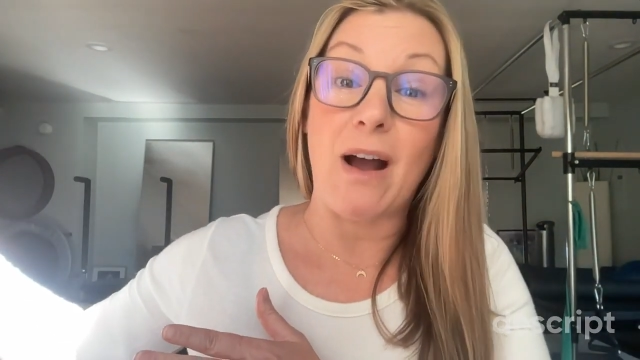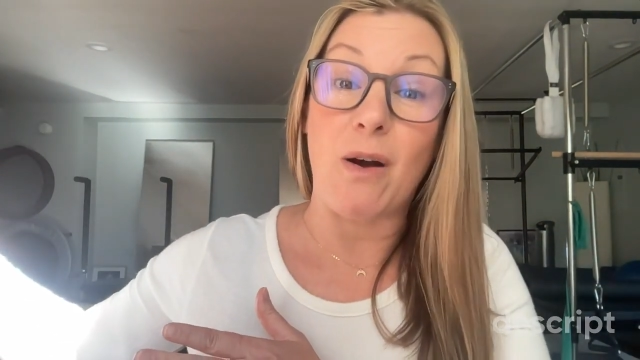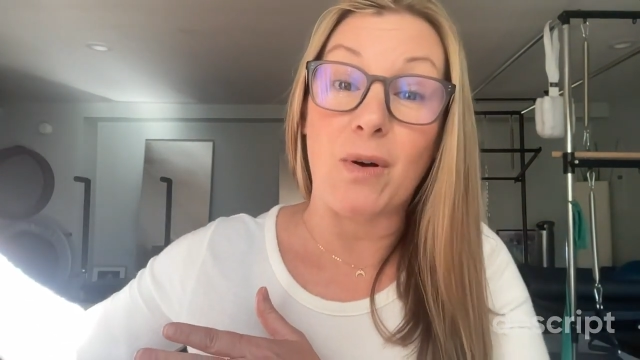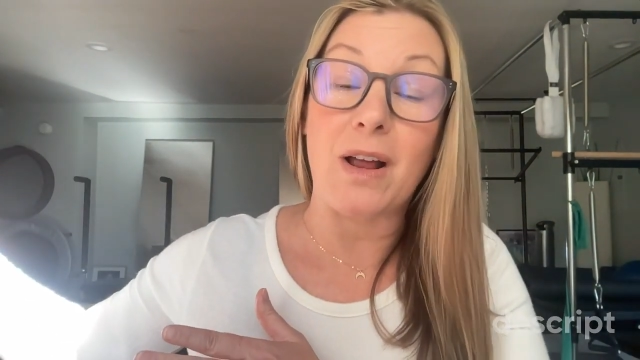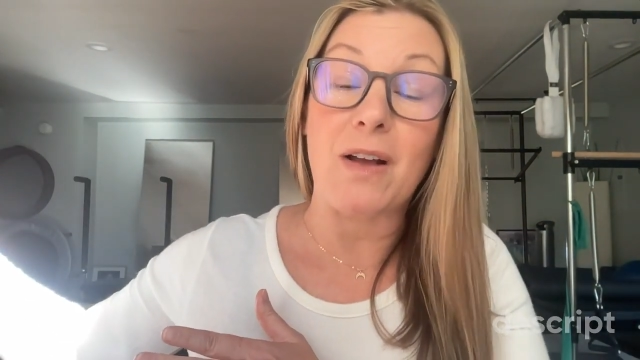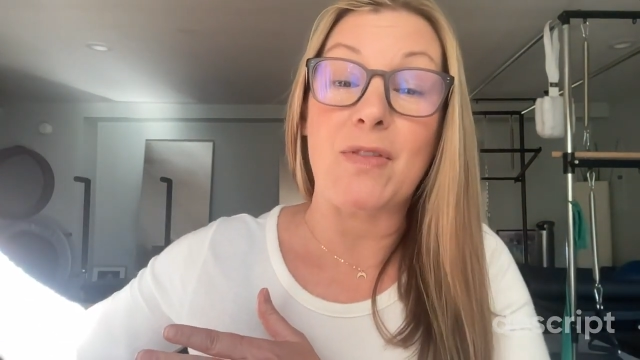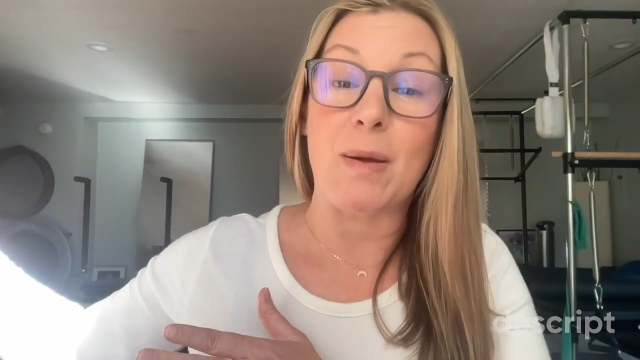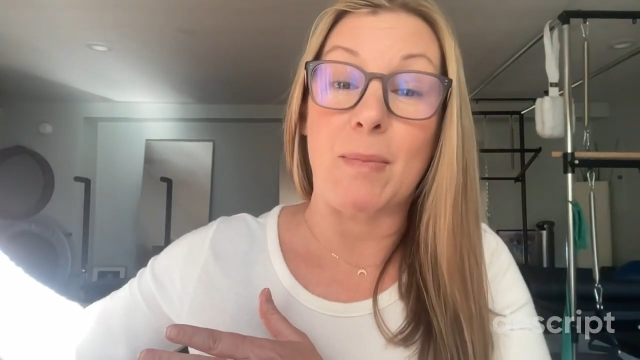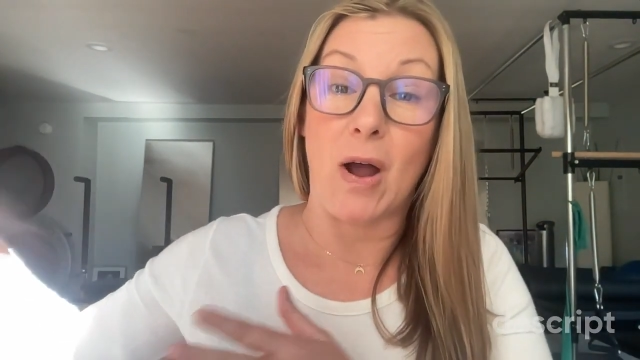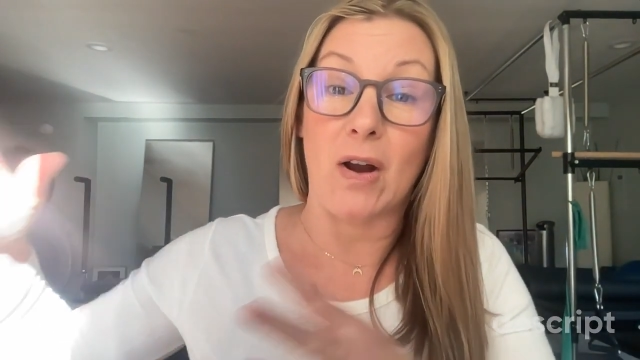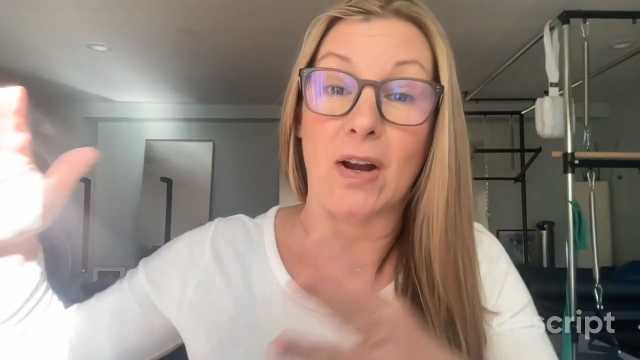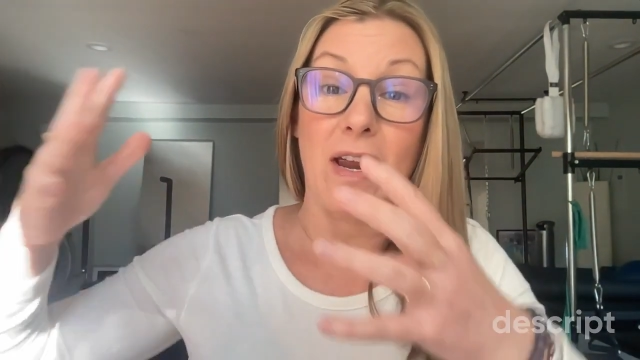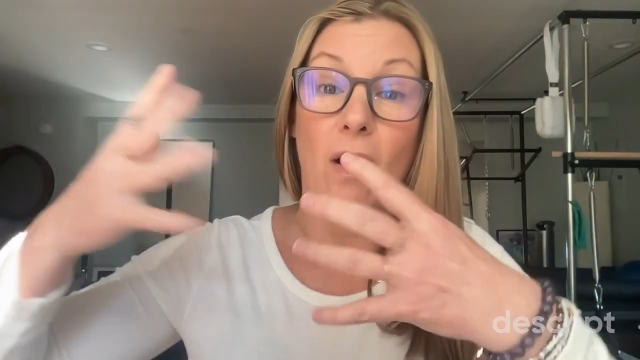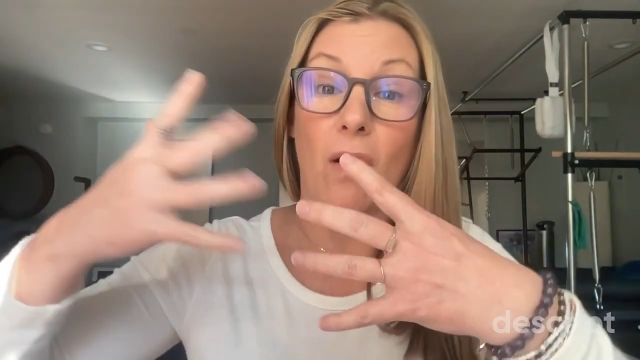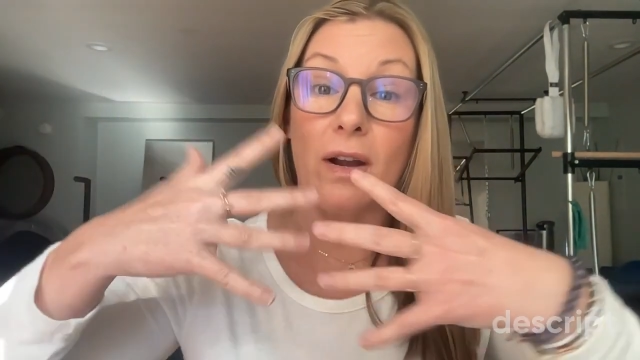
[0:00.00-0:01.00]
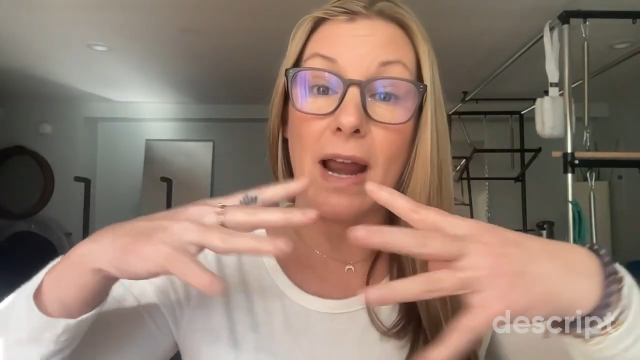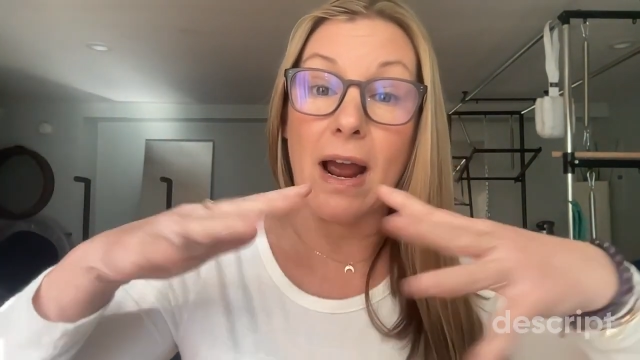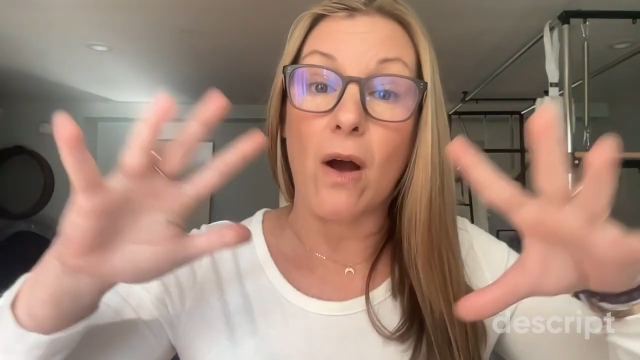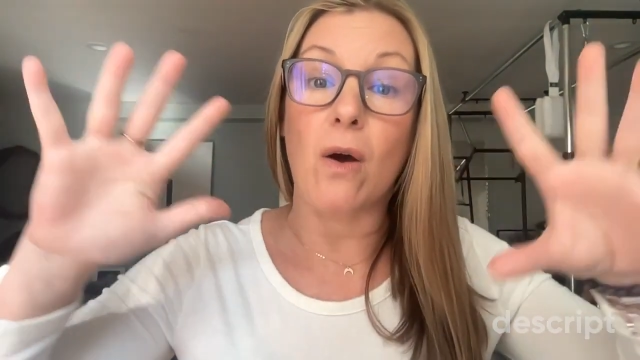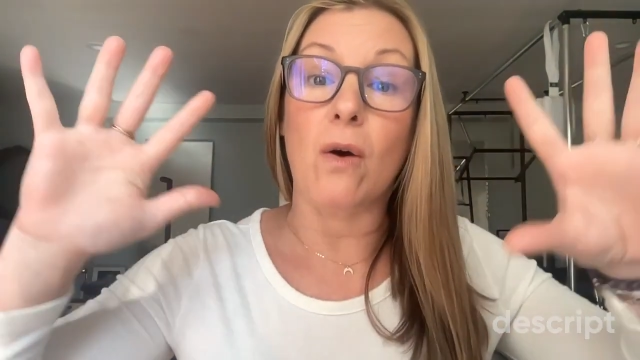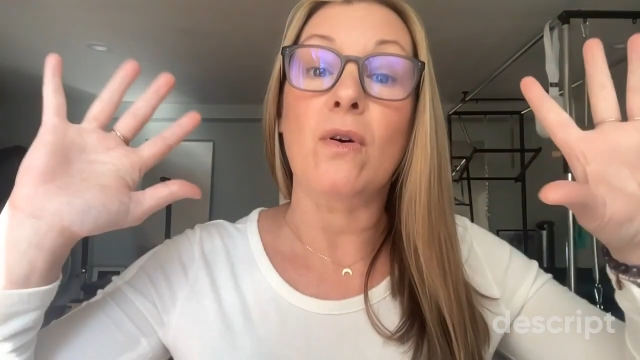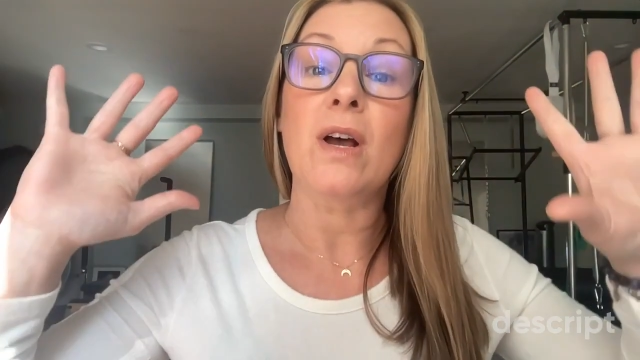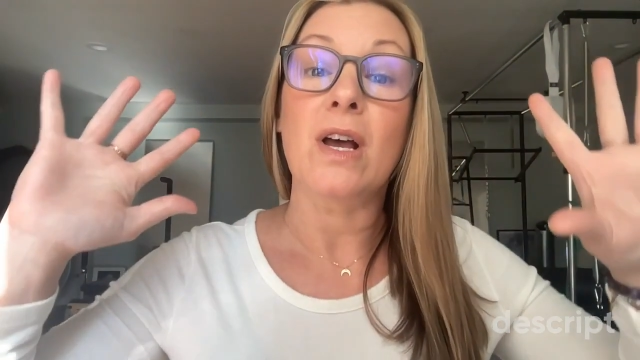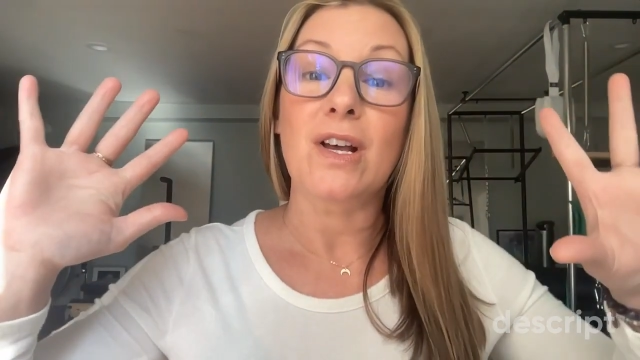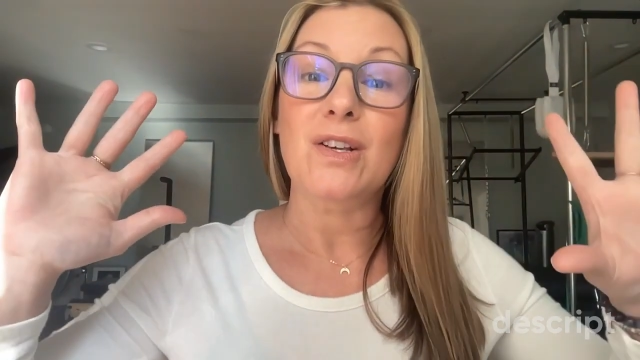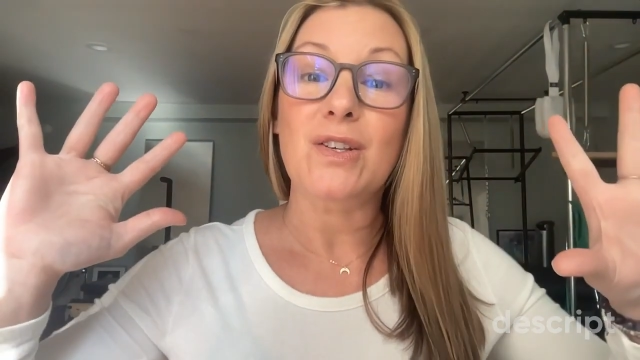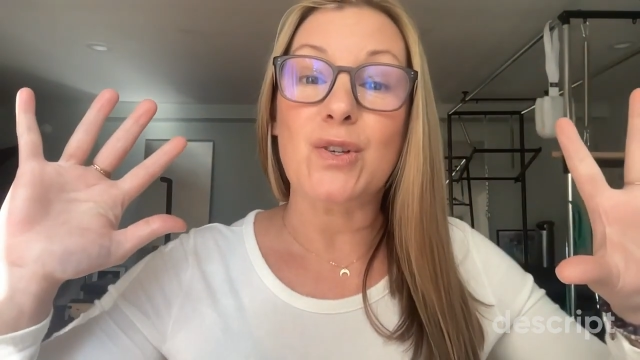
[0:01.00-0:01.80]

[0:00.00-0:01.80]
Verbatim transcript: out of the body are now